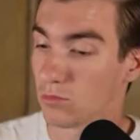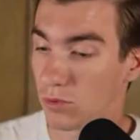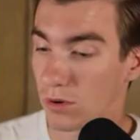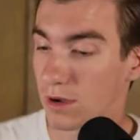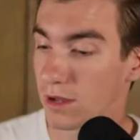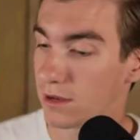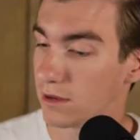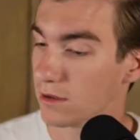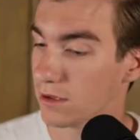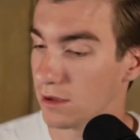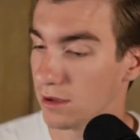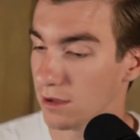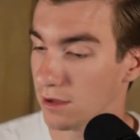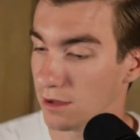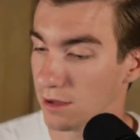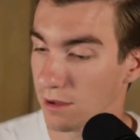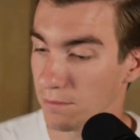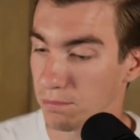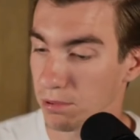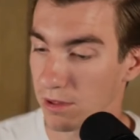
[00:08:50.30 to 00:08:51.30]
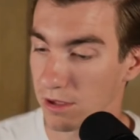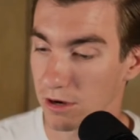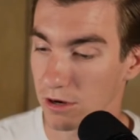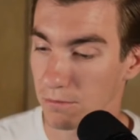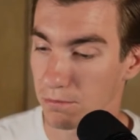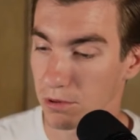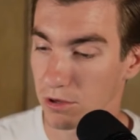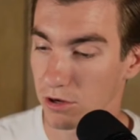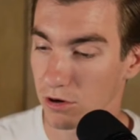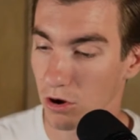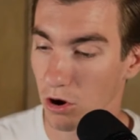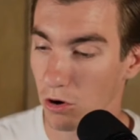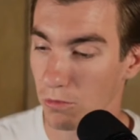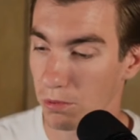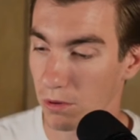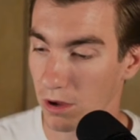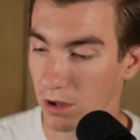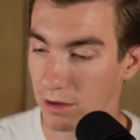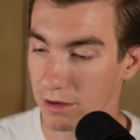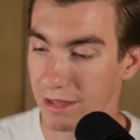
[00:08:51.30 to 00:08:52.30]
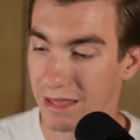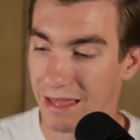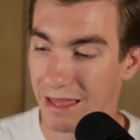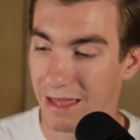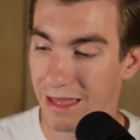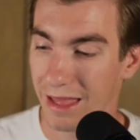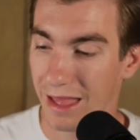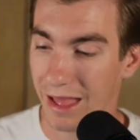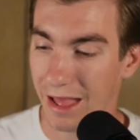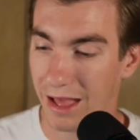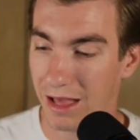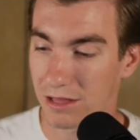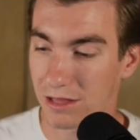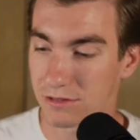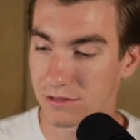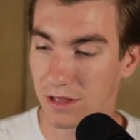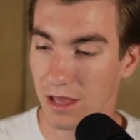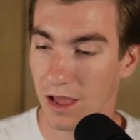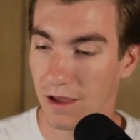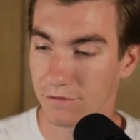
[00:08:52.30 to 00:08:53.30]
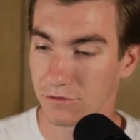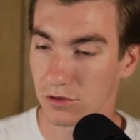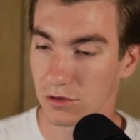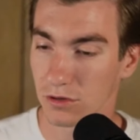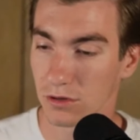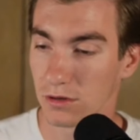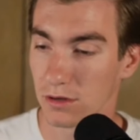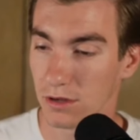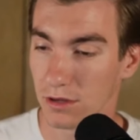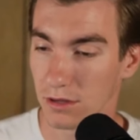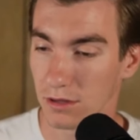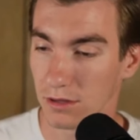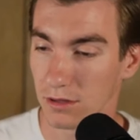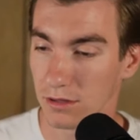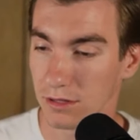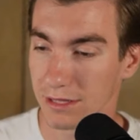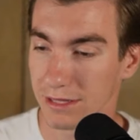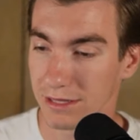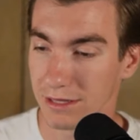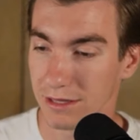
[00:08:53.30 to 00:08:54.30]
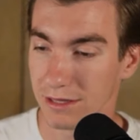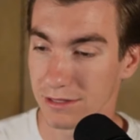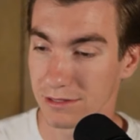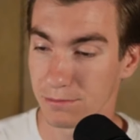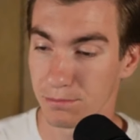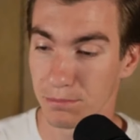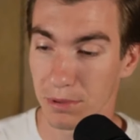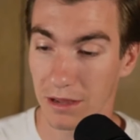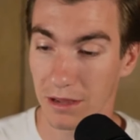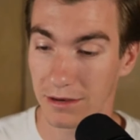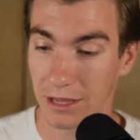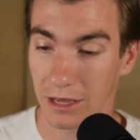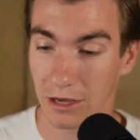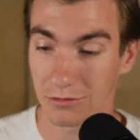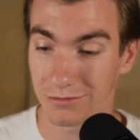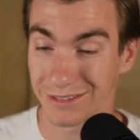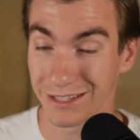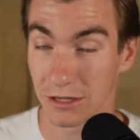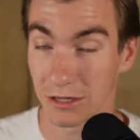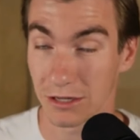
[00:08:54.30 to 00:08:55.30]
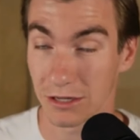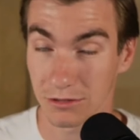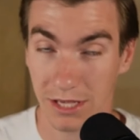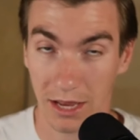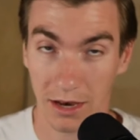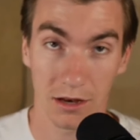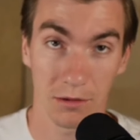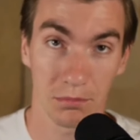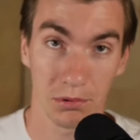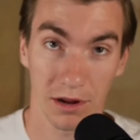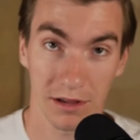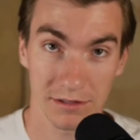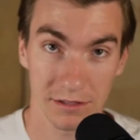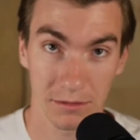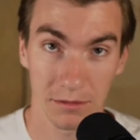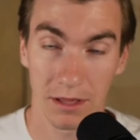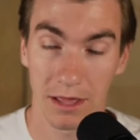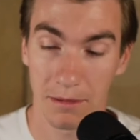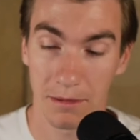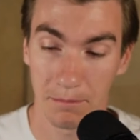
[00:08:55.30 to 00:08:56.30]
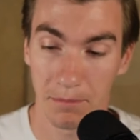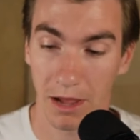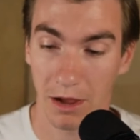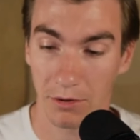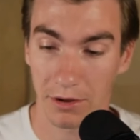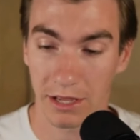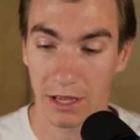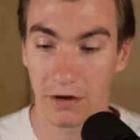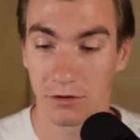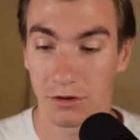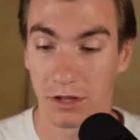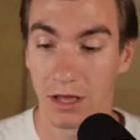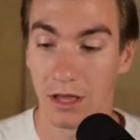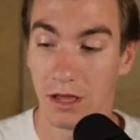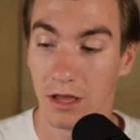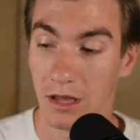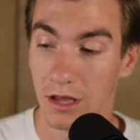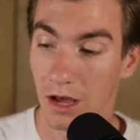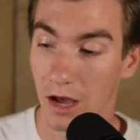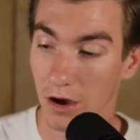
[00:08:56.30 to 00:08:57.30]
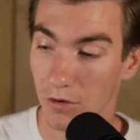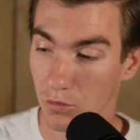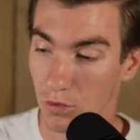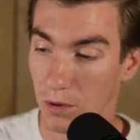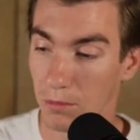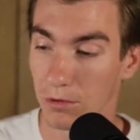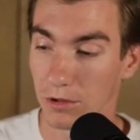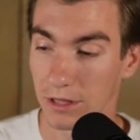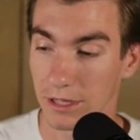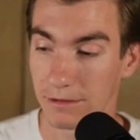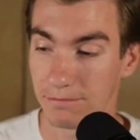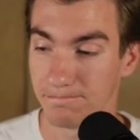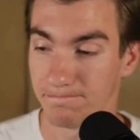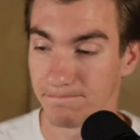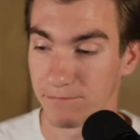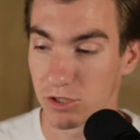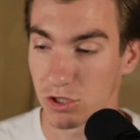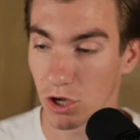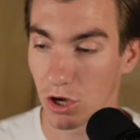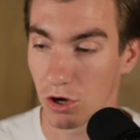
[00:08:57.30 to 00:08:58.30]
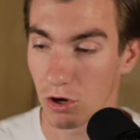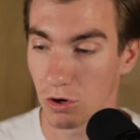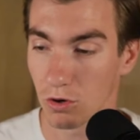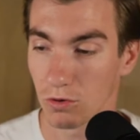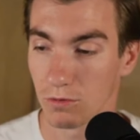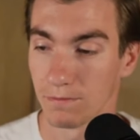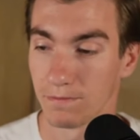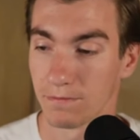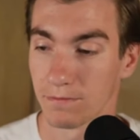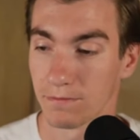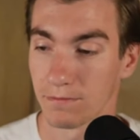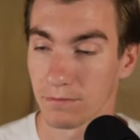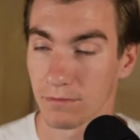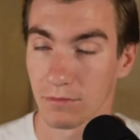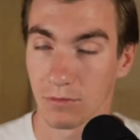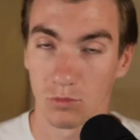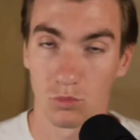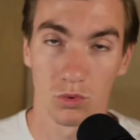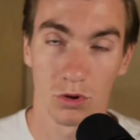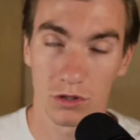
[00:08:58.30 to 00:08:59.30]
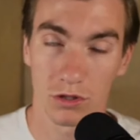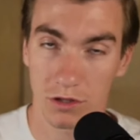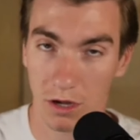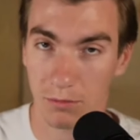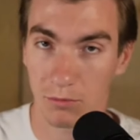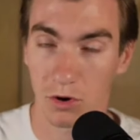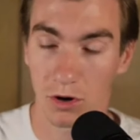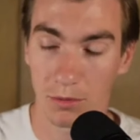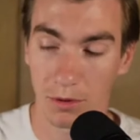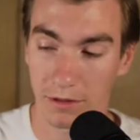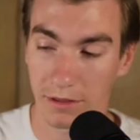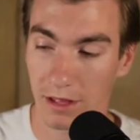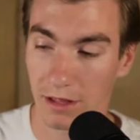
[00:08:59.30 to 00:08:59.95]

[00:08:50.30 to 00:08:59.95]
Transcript: what a player to put your hope on. As after he is back now, you know, it's kind of depressing him bowing out of Wimbledon. So we'll talk more